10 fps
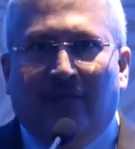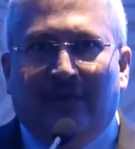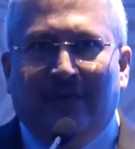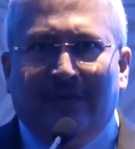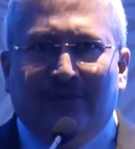
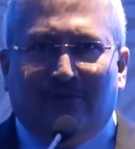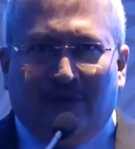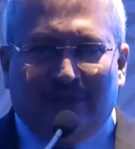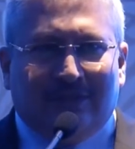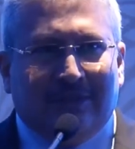We did the
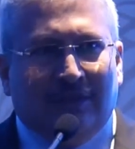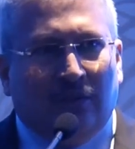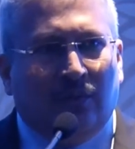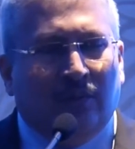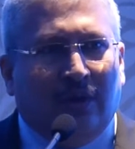first,
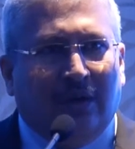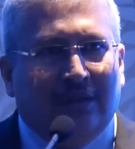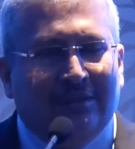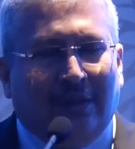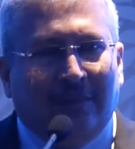
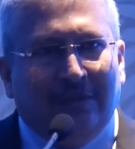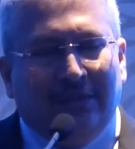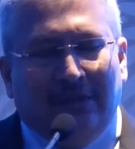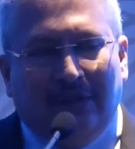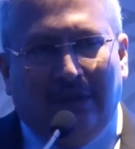summit
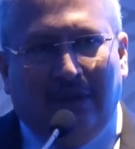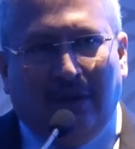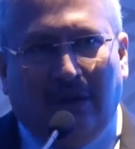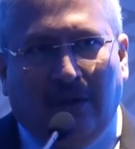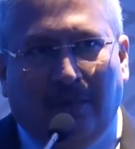
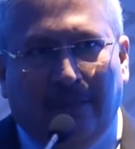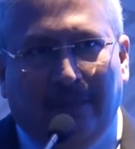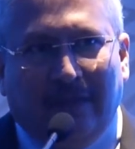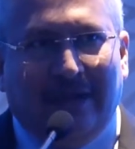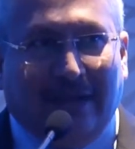
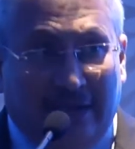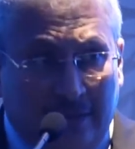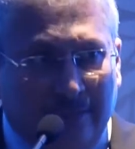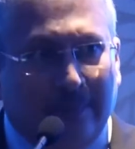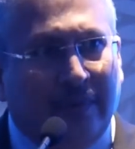in
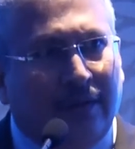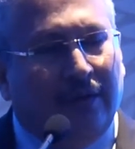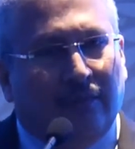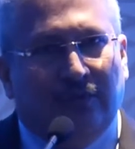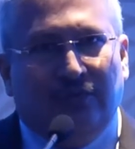Delhi,
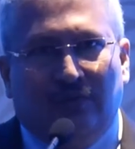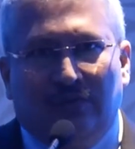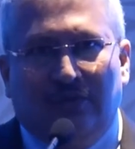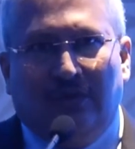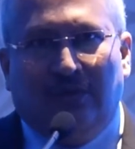which
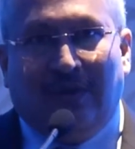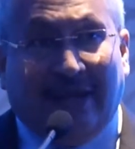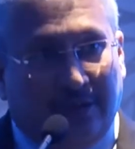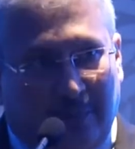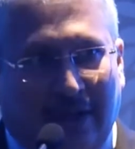was
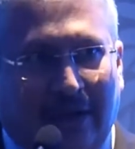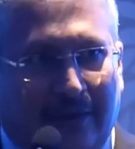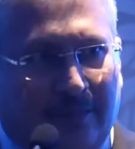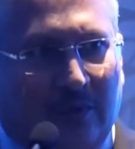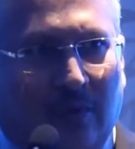liked by,